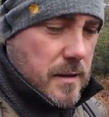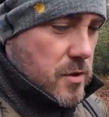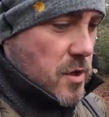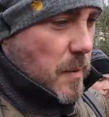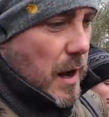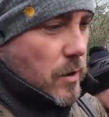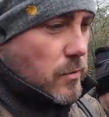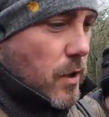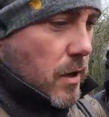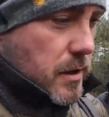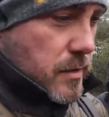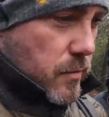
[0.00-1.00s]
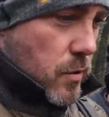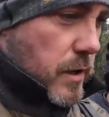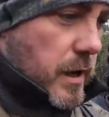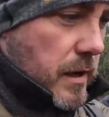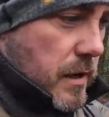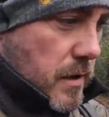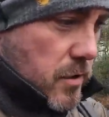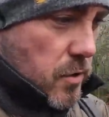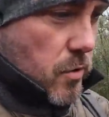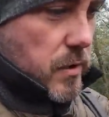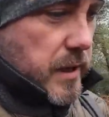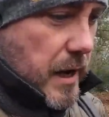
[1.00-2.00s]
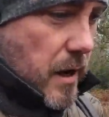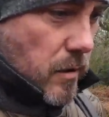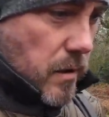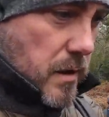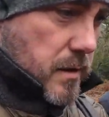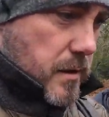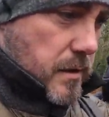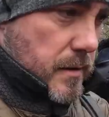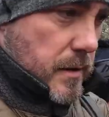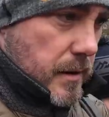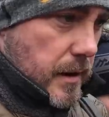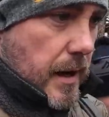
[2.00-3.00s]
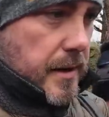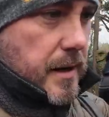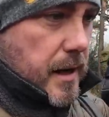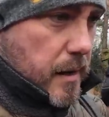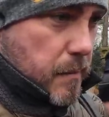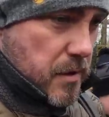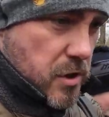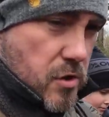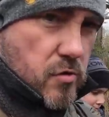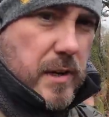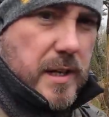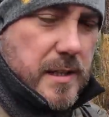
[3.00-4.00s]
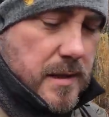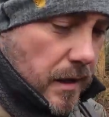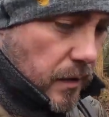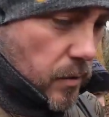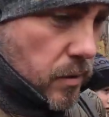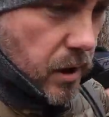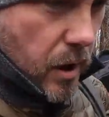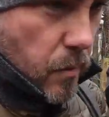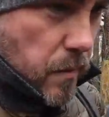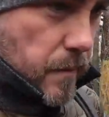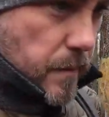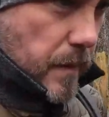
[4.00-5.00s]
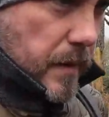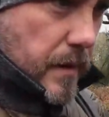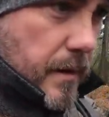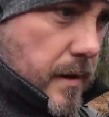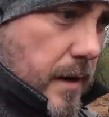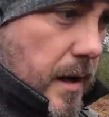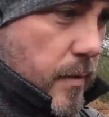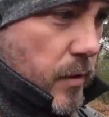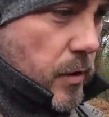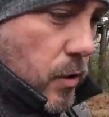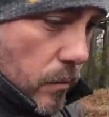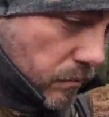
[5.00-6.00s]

Here's some owl knowledge for you. Tawny owl, Latin name Strix aluco. I haven't...